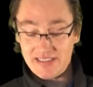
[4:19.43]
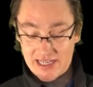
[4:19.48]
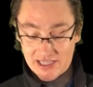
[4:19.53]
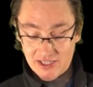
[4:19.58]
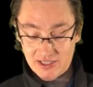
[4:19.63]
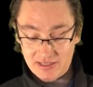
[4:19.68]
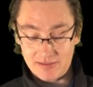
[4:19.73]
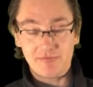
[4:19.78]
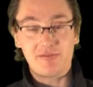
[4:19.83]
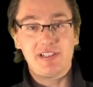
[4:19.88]

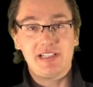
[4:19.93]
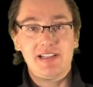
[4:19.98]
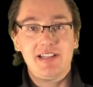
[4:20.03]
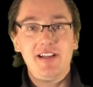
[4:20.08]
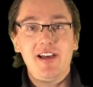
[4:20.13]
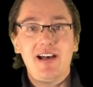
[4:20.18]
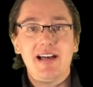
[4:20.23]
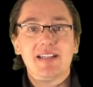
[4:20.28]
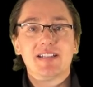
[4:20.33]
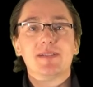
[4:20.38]
That's actually
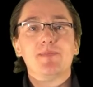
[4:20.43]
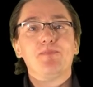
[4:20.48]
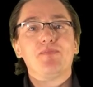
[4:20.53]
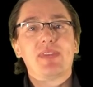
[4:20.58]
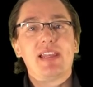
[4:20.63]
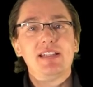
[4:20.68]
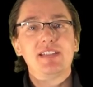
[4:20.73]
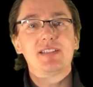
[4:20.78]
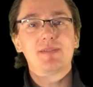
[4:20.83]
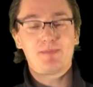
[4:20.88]
really
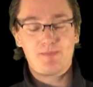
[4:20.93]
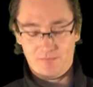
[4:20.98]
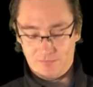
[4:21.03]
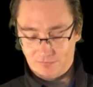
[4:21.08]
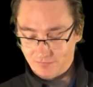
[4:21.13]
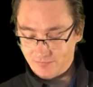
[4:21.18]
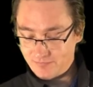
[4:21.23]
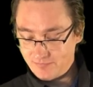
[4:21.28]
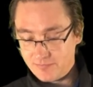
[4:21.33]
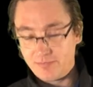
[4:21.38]
nice. It's
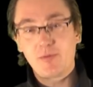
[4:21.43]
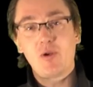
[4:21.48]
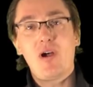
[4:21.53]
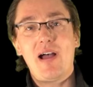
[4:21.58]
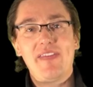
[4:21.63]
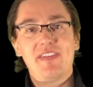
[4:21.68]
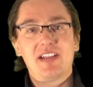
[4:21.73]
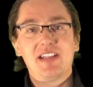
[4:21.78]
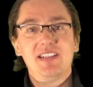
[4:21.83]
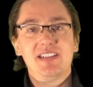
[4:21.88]

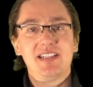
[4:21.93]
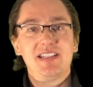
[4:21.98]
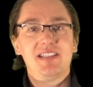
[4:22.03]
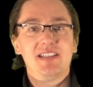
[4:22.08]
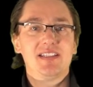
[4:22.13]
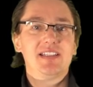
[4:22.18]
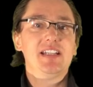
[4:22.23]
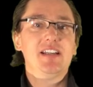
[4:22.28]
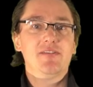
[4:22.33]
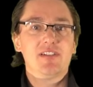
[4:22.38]
quite the
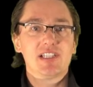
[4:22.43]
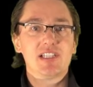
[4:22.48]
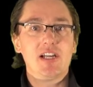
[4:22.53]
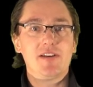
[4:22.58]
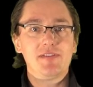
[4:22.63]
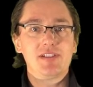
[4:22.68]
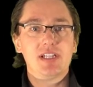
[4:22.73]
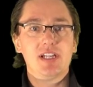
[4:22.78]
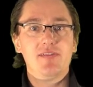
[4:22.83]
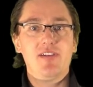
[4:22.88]
consistency of a
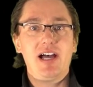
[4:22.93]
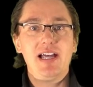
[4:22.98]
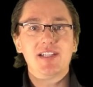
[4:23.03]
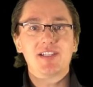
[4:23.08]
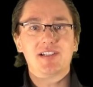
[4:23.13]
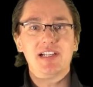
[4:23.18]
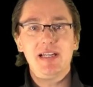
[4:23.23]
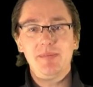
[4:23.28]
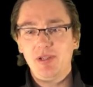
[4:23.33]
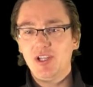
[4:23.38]
soft serve
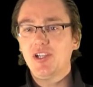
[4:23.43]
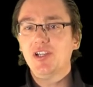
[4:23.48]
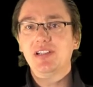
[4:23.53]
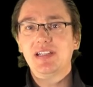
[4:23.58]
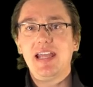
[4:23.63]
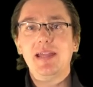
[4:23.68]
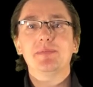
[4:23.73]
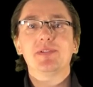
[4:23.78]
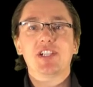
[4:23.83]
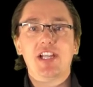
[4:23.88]
ice cream. You
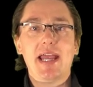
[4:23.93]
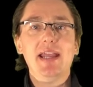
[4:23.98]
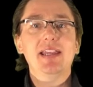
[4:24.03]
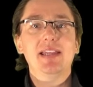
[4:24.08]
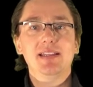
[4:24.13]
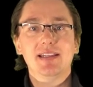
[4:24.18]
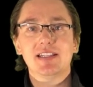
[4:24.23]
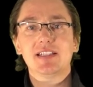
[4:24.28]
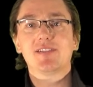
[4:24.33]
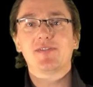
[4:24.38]
could keep
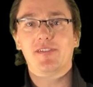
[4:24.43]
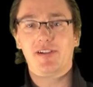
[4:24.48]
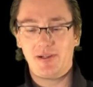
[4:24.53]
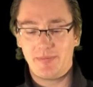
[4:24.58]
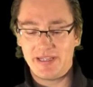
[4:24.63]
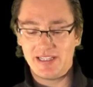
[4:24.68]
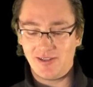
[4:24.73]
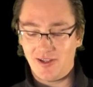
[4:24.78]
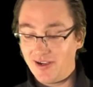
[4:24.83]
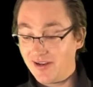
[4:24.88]
shaking this
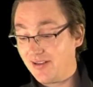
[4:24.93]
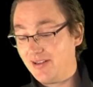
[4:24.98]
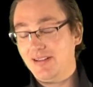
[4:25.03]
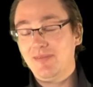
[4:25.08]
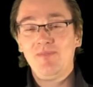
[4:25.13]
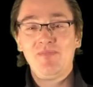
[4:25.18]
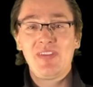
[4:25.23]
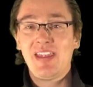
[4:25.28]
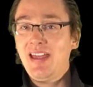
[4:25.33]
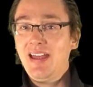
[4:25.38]
for a bit
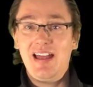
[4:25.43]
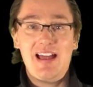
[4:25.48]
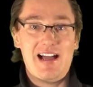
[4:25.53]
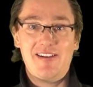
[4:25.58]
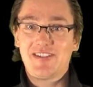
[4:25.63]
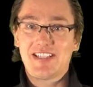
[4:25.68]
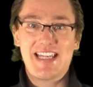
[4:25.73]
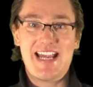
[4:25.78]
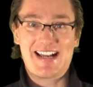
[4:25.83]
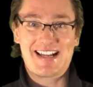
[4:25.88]
longer.
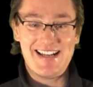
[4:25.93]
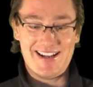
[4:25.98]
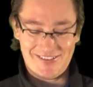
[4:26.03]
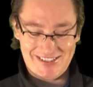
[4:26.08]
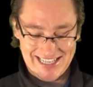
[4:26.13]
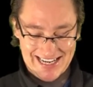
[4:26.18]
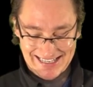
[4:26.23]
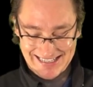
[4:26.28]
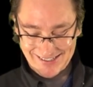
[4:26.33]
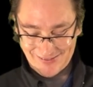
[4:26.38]
I've just had
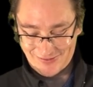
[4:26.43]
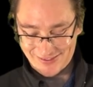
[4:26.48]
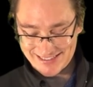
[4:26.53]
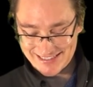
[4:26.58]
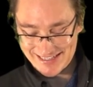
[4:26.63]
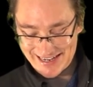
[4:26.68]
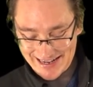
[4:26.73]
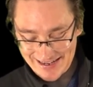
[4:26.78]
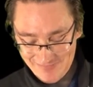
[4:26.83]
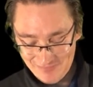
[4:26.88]
enough shaking
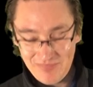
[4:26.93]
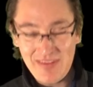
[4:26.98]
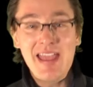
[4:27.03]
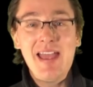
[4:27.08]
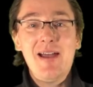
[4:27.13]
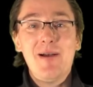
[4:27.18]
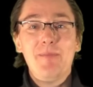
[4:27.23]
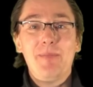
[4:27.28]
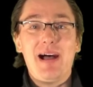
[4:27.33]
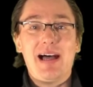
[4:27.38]
for today,
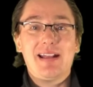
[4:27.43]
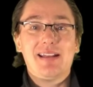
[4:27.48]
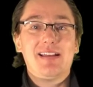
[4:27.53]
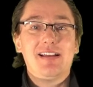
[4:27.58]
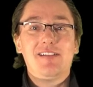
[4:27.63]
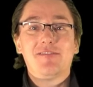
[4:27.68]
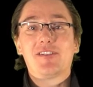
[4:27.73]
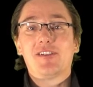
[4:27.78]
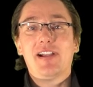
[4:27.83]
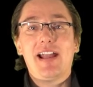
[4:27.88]

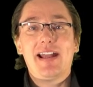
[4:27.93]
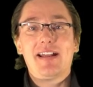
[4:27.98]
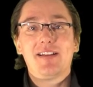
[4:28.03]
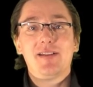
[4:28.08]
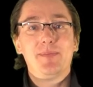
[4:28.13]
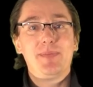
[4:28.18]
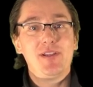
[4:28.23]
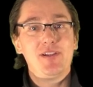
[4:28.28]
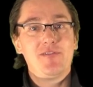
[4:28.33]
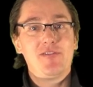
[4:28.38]
but I've
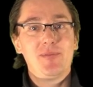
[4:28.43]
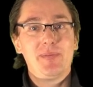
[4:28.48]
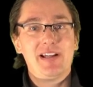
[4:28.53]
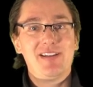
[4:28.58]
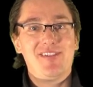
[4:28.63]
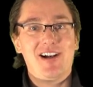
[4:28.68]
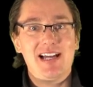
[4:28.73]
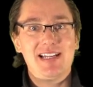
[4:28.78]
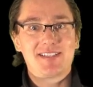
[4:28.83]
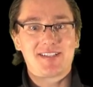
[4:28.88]
created a
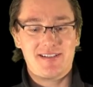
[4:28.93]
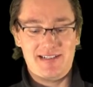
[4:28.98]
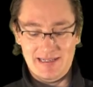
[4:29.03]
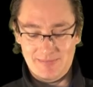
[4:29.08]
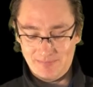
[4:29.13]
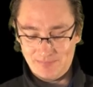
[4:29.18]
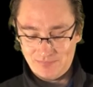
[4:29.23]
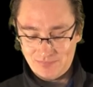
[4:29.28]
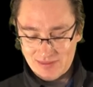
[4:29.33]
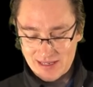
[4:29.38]
beautiful bit of ice
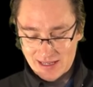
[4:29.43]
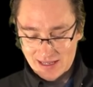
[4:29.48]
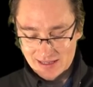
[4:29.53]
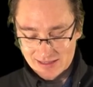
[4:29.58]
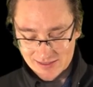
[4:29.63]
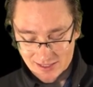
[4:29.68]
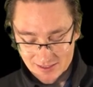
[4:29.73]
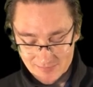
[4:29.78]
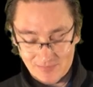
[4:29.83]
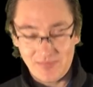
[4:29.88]
cream.
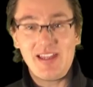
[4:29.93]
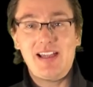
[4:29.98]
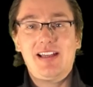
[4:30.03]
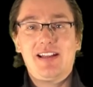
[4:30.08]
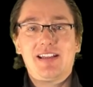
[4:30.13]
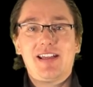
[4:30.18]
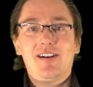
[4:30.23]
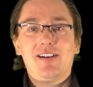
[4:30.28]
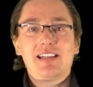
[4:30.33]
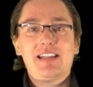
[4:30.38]
So
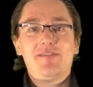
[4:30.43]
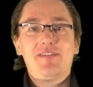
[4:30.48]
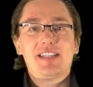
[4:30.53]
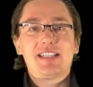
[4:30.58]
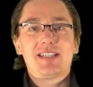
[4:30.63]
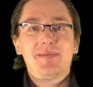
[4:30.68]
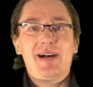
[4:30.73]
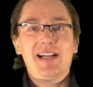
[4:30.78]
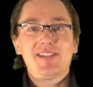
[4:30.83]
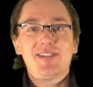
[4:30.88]
I'm going to go and
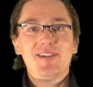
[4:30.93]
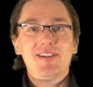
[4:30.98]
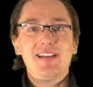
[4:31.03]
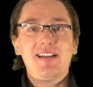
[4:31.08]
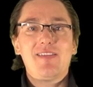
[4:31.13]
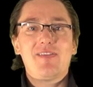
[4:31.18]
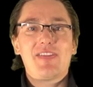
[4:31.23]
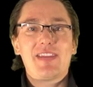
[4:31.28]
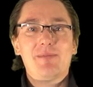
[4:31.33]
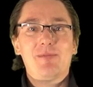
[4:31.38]
give this to my
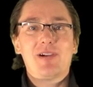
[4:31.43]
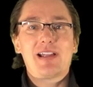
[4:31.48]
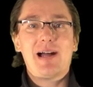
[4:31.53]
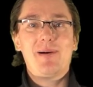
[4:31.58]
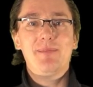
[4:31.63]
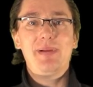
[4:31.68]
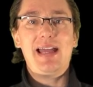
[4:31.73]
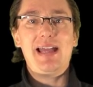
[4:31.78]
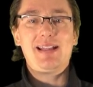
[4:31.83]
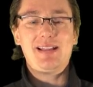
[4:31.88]
daughter, then
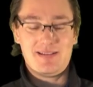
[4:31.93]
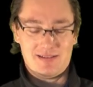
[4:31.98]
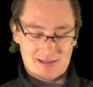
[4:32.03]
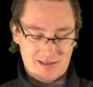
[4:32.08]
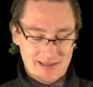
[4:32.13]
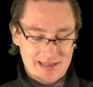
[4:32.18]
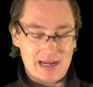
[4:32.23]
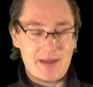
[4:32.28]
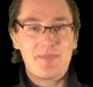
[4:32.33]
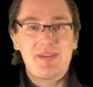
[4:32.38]
we'll come
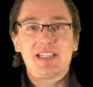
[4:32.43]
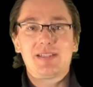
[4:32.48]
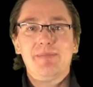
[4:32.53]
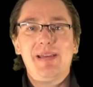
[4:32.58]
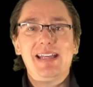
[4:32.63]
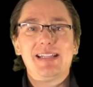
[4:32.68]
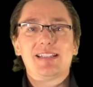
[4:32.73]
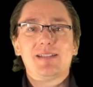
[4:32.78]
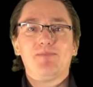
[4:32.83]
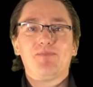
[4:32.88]
back, clean up
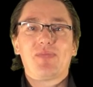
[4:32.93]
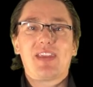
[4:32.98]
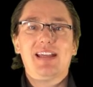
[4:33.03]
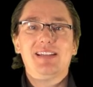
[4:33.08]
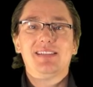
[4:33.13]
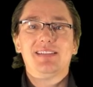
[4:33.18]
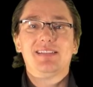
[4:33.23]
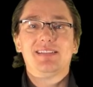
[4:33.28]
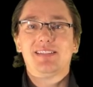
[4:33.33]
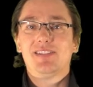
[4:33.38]
this
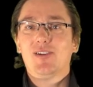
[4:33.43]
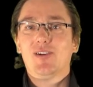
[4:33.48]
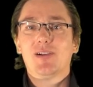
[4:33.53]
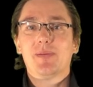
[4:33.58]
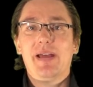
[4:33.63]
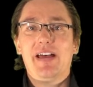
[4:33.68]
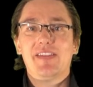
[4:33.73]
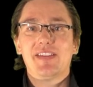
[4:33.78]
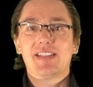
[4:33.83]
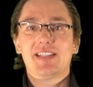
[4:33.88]
mess and
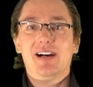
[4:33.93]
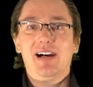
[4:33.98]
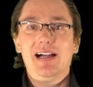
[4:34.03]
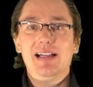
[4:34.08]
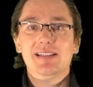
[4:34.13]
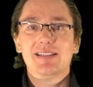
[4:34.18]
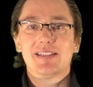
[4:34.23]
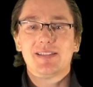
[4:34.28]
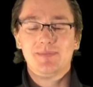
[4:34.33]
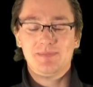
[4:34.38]
talk about the
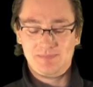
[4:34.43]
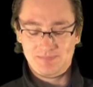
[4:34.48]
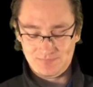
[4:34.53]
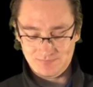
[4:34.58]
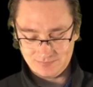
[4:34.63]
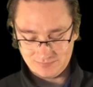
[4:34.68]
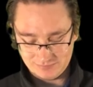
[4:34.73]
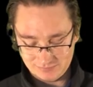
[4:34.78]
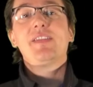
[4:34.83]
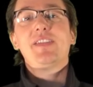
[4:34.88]
science.
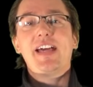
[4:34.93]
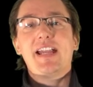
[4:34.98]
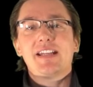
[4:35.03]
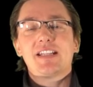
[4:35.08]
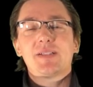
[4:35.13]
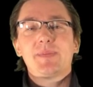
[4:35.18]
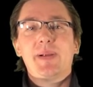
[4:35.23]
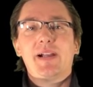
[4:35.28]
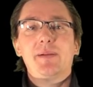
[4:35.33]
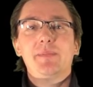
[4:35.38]
That
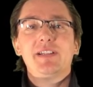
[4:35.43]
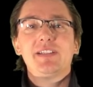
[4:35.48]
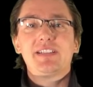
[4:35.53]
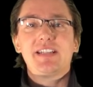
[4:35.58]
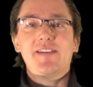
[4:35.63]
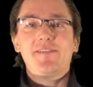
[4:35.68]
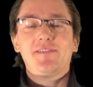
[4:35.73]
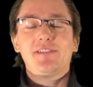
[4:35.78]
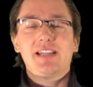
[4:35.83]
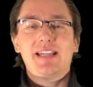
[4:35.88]
experiment
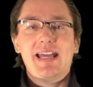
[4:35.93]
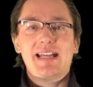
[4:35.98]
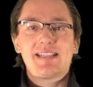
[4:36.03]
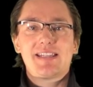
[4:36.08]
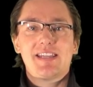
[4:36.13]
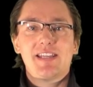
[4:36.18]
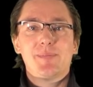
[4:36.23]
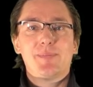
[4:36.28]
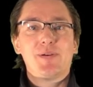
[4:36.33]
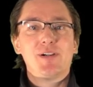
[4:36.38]
definitely has
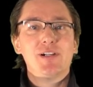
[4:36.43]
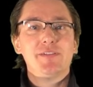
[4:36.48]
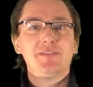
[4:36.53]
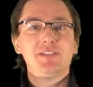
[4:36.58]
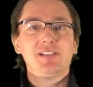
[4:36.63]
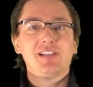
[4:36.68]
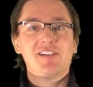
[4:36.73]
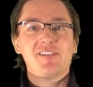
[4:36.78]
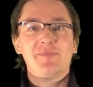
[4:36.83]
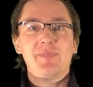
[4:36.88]
the
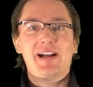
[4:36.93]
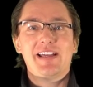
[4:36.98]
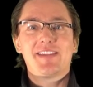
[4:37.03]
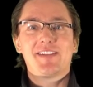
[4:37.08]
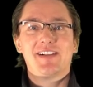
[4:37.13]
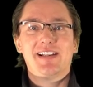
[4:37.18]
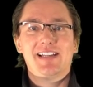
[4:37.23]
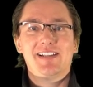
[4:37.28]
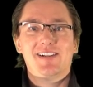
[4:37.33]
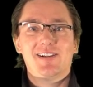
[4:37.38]
approval of my
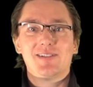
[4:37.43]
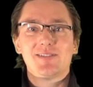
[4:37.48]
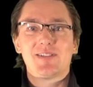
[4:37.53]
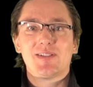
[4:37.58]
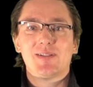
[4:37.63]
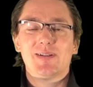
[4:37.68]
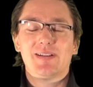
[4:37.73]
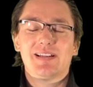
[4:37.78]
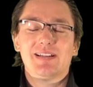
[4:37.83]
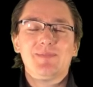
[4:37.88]
3-year-old
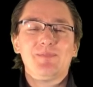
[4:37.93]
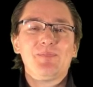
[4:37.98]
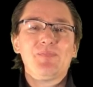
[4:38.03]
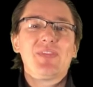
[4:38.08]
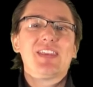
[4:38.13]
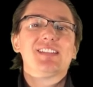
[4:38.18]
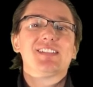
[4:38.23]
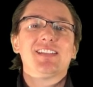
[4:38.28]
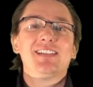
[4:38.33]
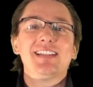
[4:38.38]
daughter.
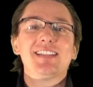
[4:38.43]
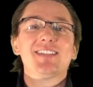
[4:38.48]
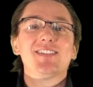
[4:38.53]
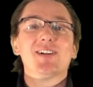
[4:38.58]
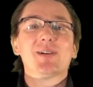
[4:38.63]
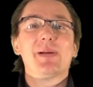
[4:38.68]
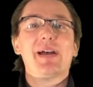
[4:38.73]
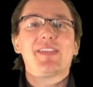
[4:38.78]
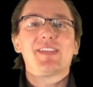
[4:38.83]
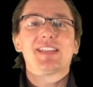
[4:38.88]
So let's talk
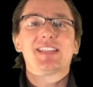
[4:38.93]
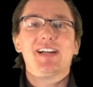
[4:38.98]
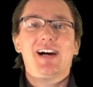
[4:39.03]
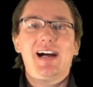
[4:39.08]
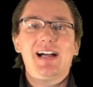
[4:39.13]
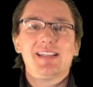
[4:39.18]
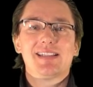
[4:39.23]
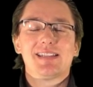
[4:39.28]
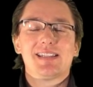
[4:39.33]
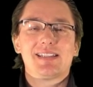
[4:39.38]
about the
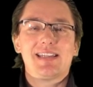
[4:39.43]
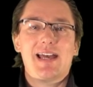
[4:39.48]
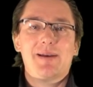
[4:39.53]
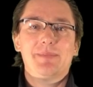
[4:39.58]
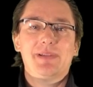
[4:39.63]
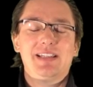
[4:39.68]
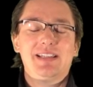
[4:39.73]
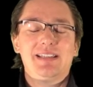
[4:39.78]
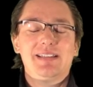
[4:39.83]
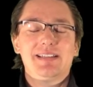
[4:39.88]
science that's
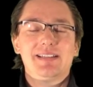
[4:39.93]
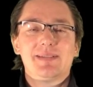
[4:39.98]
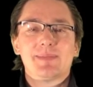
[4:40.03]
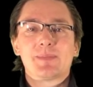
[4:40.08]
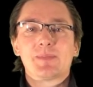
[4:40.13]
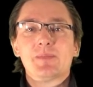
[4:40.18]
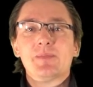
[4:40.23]
happening here.